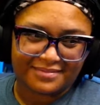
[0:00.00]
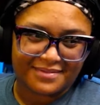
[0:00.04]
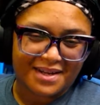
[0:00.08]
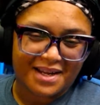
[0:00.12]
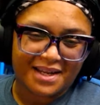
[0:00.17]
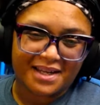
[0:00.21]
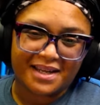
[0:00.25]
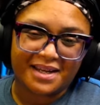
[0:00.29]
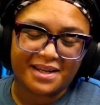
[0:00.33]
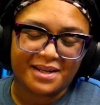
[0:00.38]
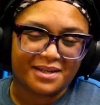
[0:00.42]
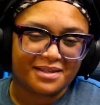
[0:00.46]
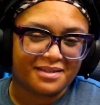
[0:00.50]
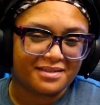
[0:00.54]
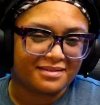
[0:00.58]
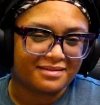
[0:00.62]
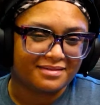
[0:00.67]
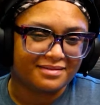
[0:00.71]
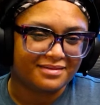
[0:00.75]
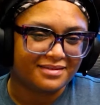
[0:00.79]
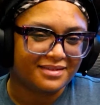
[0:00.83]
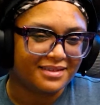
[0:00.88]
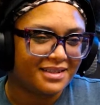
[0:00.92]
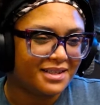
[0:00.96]
can't.
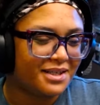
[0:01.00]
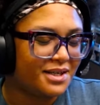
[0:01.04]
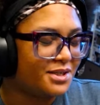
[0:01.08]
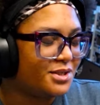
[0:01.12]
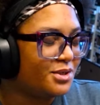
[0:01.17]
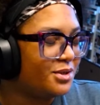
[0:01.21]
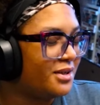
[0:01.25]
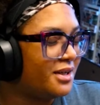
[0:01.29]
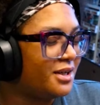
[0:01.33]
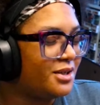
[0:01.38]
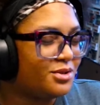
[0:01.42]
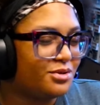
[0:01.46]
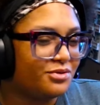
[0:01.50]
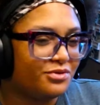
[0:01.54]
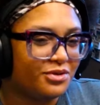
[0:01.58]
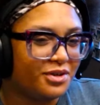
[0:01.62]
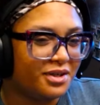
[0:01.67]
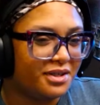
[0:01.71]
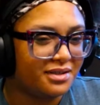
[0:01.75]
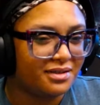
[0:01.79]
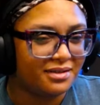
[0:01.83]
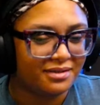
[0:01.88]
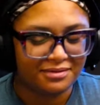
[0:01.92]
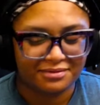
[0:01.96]
Get your friend.
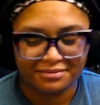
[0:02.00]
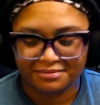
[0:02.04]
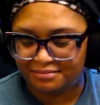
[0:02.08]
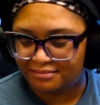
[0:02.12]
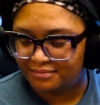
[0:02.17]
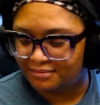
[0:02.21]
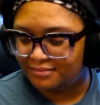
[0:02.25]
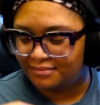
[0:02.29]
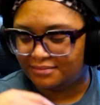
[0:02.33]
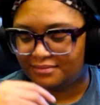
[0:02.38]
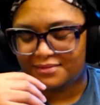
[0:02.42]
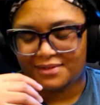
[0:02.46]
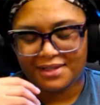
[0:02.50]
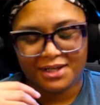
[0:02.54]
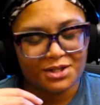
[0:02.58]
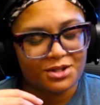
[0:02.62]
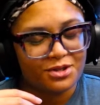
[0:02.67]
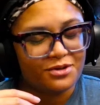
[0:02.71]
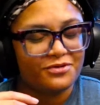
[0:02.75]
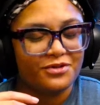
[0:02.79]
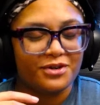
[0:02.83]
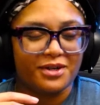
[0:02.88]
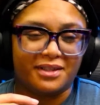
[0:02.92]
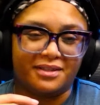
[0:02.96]
Get
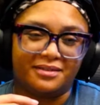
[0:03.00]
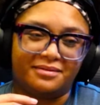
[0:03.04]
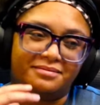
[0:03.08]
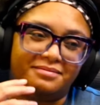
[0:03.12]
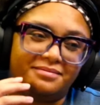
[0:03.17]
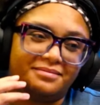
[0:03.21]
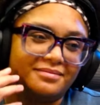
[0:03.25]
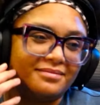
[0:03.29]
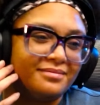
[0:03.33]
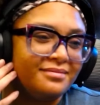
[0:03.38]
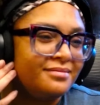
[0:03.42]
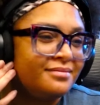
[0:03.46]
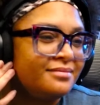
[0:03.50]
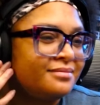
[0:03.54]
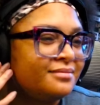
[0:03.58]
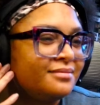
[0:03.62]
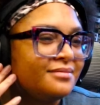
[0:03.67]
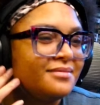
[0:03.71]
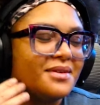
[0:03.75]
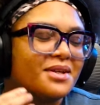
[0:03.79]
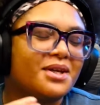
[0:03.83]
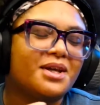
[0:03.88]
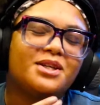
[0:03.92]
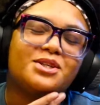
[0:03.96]
your friend.
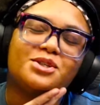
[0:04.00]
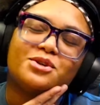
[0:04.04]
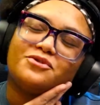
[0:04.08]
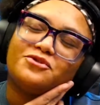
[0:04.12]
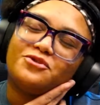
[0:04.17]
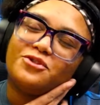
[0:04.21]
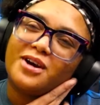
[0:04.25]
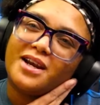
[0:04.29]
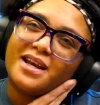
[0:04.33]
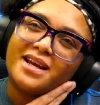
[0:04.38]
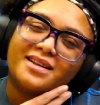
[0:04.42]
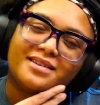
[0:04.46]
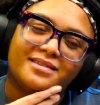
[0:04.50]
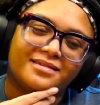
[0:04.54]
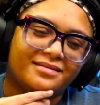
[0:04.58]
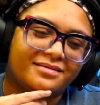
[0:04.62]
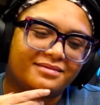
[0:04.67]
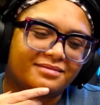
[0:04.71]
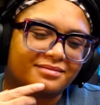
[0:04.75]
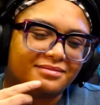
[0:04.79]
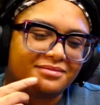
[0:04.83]
Get your friend.